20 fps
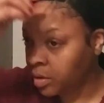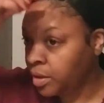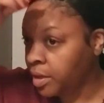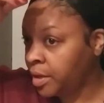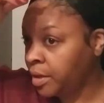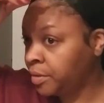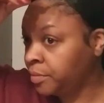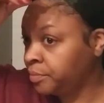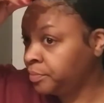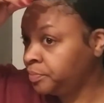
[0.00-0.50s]

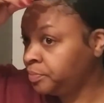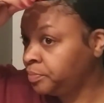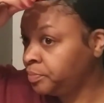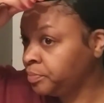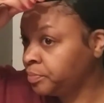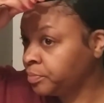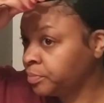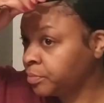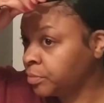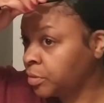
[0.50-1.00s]
Now,
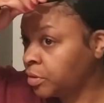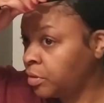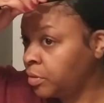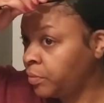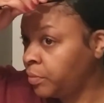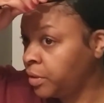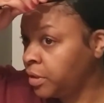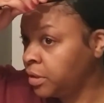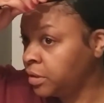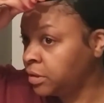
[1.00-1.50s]

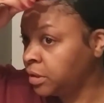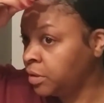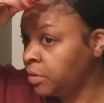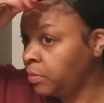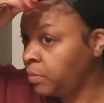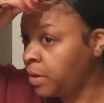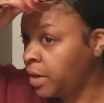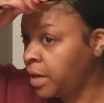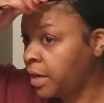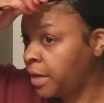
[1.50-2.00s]
the
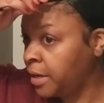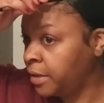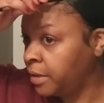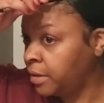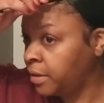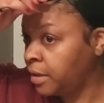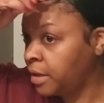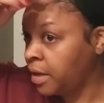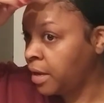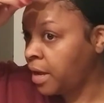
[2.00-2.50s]
reason why
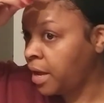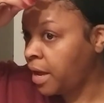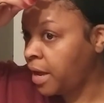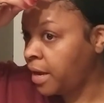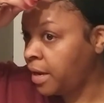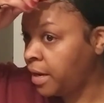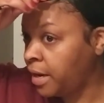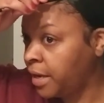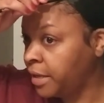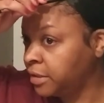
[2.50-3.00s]

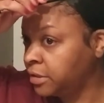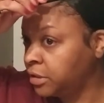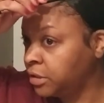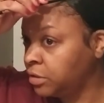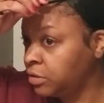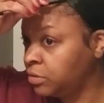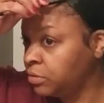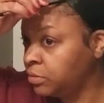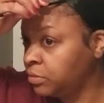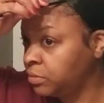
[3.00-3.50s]
I like
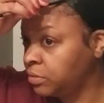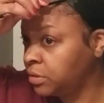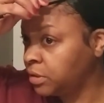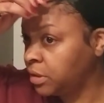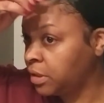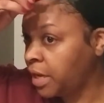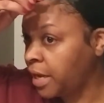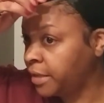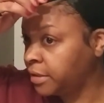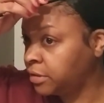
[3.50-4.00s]
to use
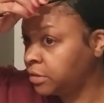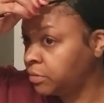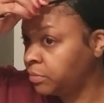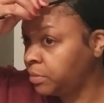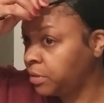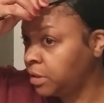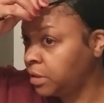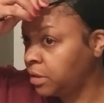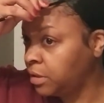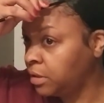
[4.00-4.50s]
Got To
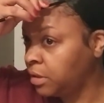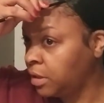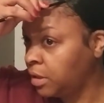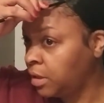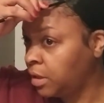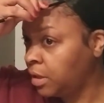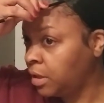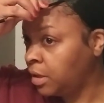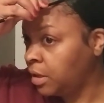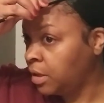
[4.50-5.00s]
Be
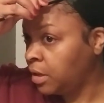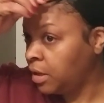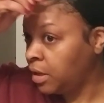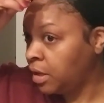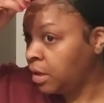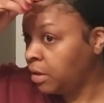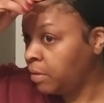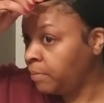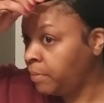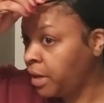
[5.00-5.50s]

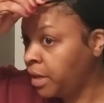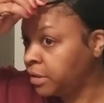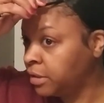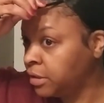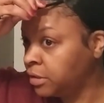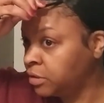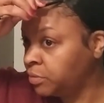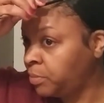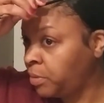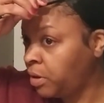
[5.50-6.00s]
by
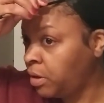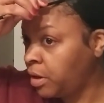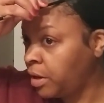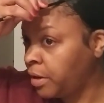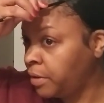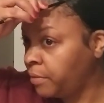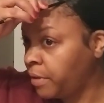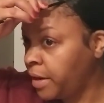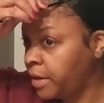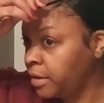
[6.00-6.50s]
this
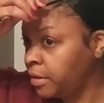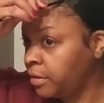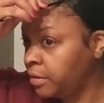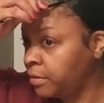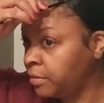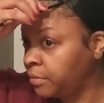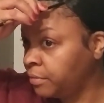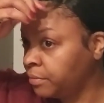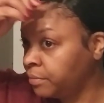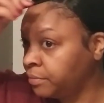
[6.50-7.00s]
part right
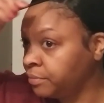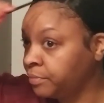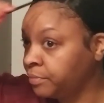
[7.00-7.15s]
here